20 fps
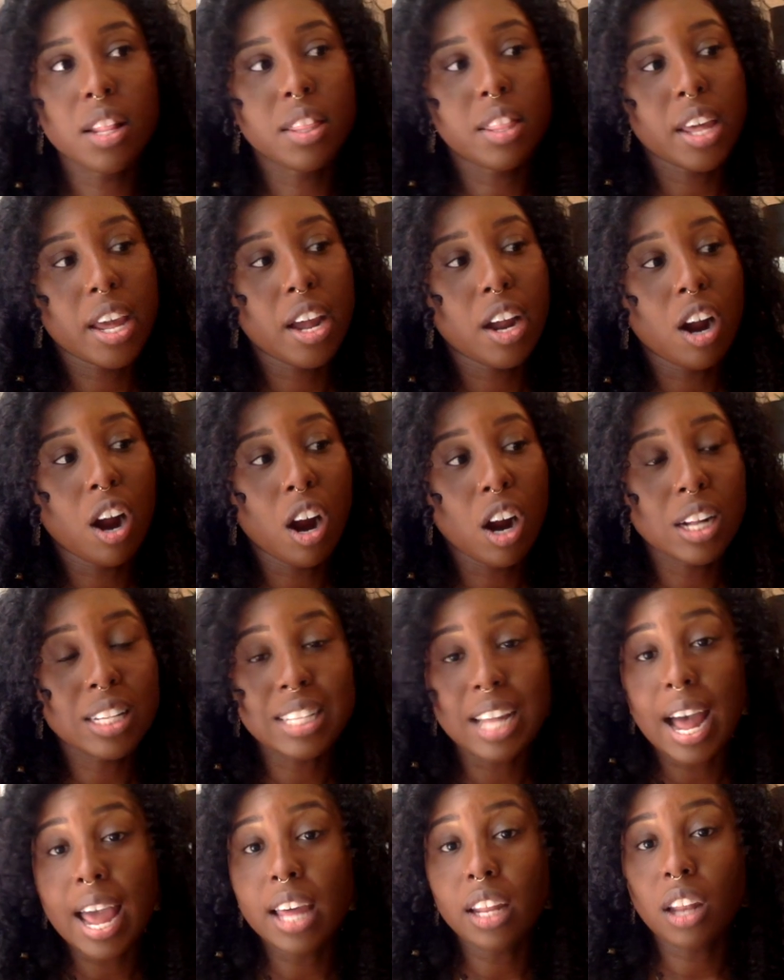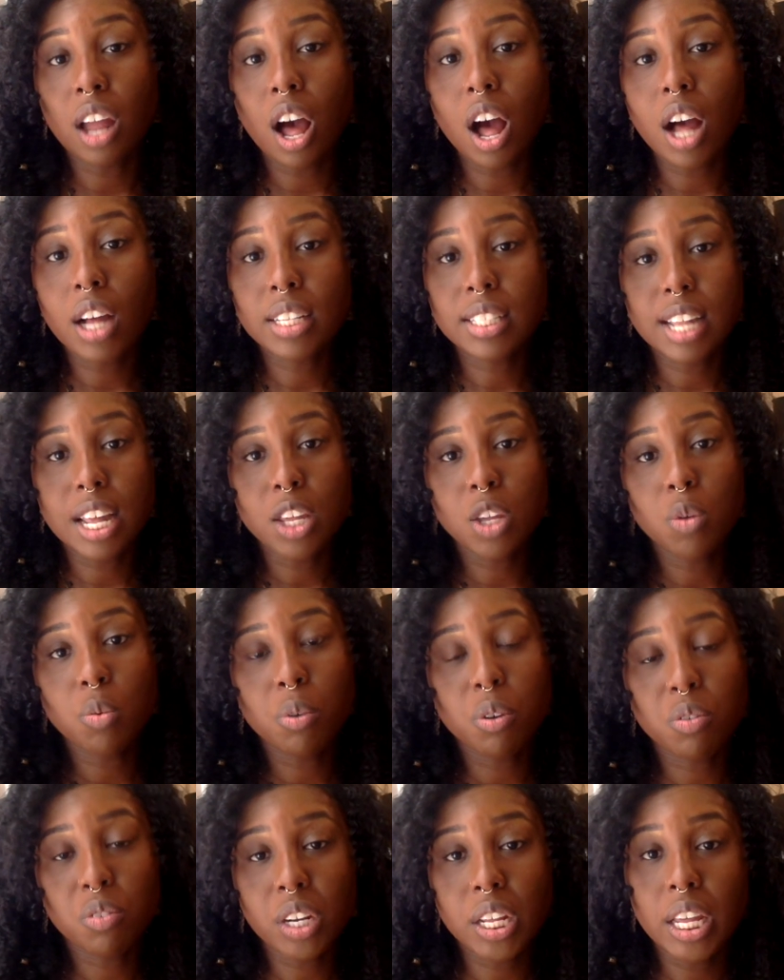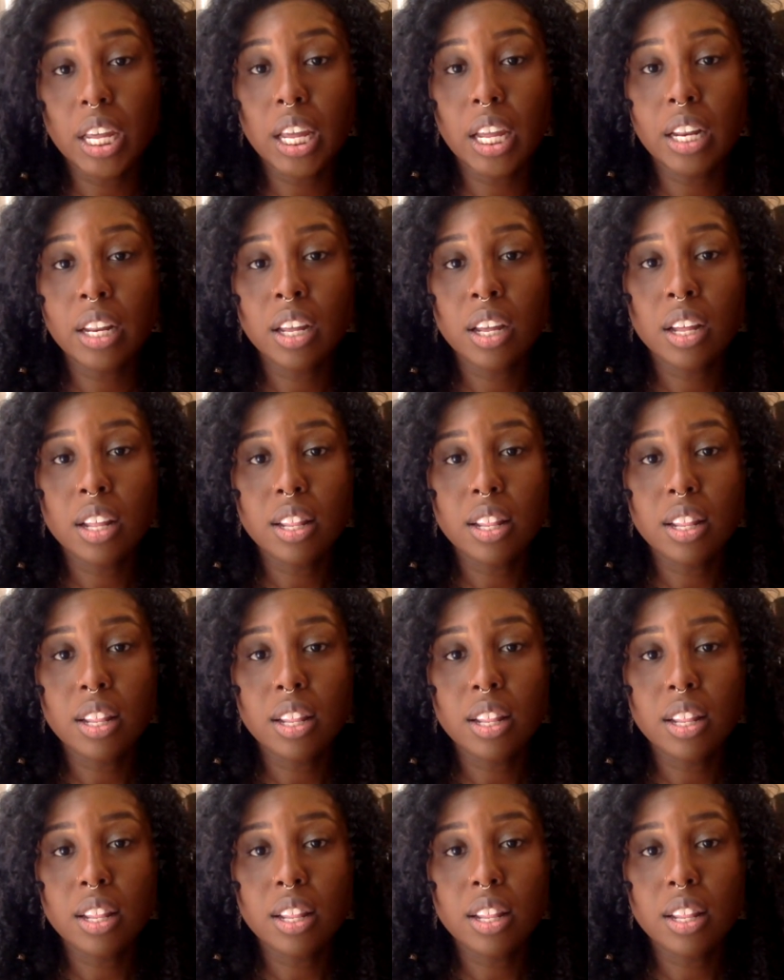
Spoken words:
There are dialogues that you would read